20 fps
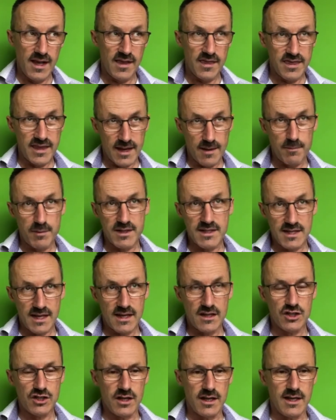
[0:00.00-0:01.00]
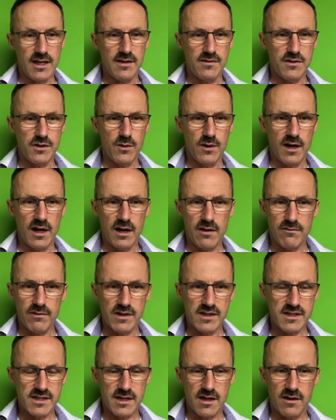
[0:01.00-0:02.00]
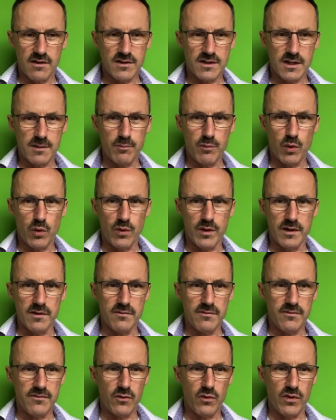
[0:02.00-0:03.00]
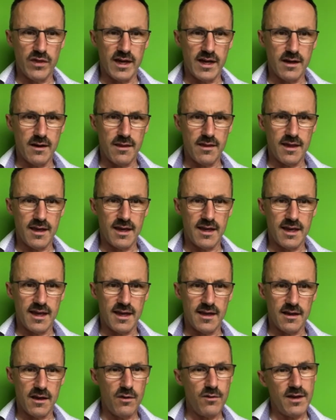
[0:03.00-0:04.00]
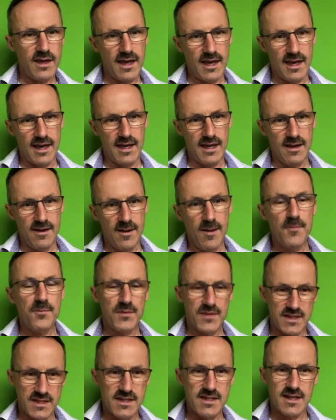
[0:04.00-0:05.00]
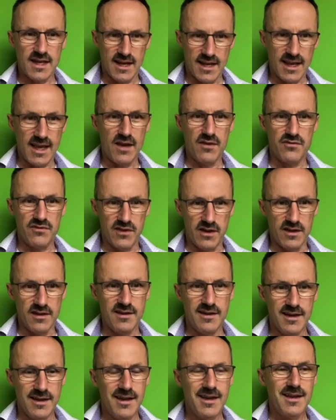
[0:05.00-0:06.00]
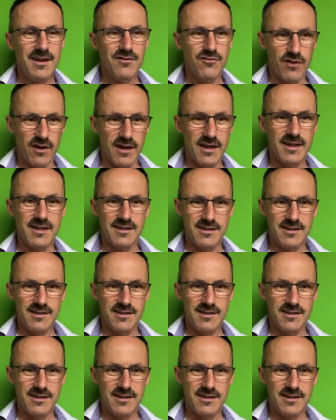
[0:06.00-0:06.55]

that potentially gives you a lovely starting point for then thinking, okay, this is going to get fun, right?